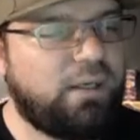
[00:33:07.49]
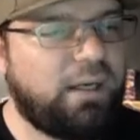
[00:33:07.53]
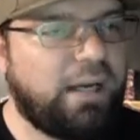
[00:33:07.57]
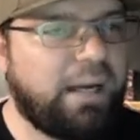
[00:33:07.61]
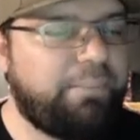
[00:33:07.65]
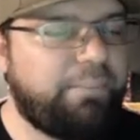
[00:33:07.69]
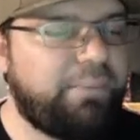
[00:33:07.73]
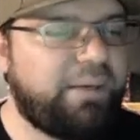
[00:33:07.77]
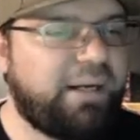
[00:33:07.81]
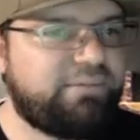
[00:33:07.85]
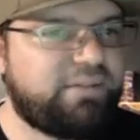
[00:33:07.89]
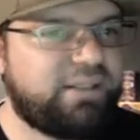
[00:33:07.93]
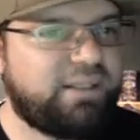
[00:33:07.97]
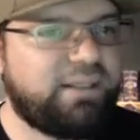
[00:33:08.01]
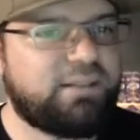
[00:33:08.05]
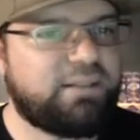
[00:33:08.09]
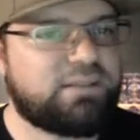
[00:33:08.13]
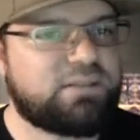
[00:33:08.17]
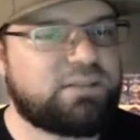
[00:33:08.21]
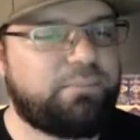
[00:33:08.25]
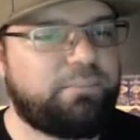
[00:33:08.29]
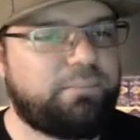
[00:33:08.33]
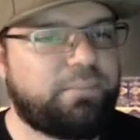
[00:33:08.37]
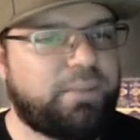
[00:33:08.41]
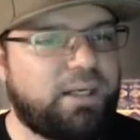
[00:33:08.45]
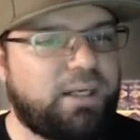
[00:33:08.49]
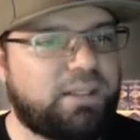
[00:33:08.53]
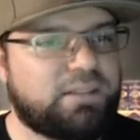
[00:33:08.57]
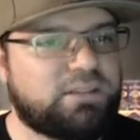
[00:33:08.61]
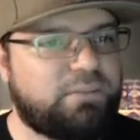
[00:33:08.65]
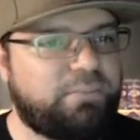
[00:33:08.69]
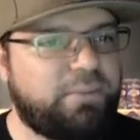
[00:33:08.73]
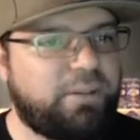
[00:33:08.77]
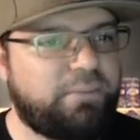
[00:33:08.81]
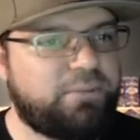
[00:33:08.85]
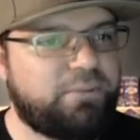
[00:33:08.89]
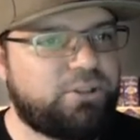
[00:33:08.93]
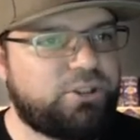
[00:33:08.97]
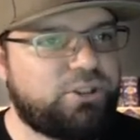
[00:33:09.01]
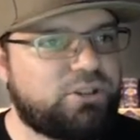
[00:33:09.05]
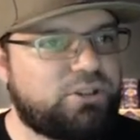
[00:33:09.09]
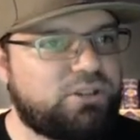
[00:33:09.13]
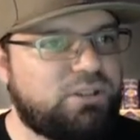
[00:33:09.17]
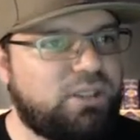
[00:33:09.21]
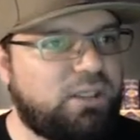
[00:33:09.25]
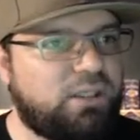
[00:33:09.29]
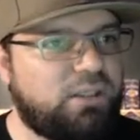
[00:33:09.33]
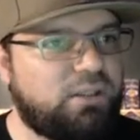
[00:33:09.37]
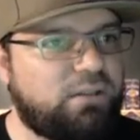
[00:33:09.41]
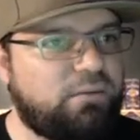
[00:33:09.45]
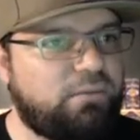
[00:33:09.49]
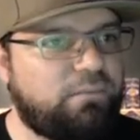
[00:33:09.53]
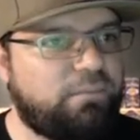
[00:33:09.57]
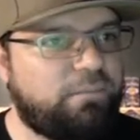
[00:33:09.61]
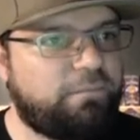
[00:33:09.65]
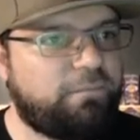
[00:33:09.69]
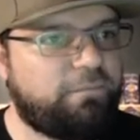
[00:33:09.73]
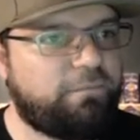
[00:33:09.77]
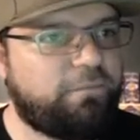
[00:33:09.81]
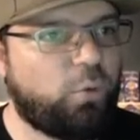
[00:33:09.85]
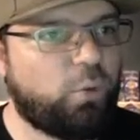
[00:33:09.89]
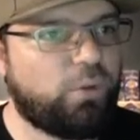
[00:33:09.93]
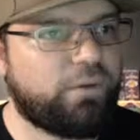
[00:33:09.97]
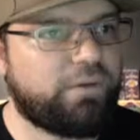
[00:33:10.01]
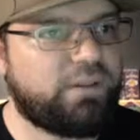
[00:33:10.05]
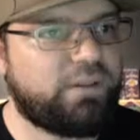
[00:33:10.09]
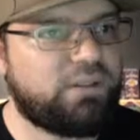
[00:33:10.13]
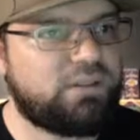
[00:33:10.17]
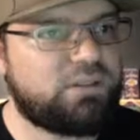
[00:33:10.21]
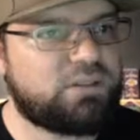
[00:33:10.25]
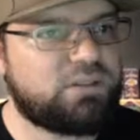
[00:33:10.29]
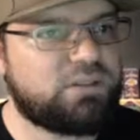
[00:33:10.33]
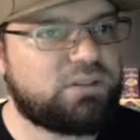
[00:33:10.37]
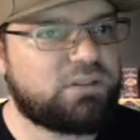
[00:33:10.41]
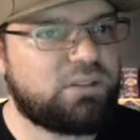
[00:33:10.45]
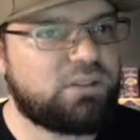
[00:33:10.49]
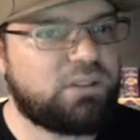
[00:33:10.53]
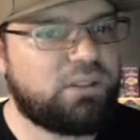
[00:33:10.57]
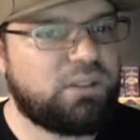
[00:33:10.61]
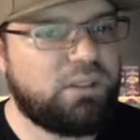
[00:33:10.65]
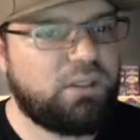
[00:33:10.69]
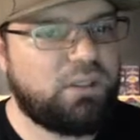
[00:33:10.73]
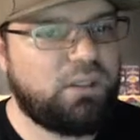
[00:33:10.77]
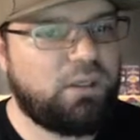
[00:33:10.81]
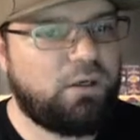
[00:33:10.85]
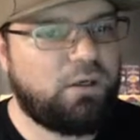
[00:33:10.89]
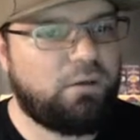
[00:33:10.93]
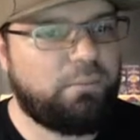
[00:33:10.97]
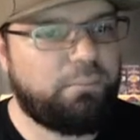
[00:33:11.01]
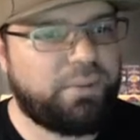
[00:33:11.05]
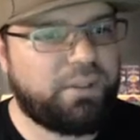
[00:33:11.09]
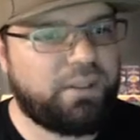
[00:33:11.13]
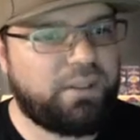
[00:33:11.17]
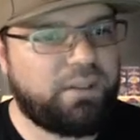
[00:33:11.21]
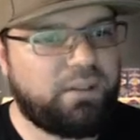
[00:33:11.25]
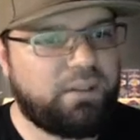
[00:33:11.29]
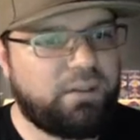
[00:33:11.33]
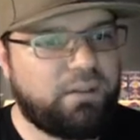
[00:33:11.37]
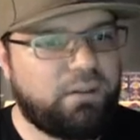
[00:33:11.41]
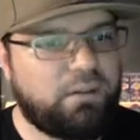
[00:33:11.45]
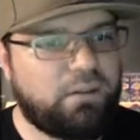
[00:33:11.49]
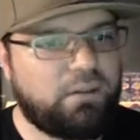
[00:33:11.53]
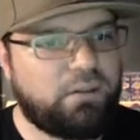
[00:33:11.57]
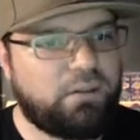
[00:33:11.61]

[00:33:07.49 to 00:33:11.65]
I'm going to have to get some custom images done for this, but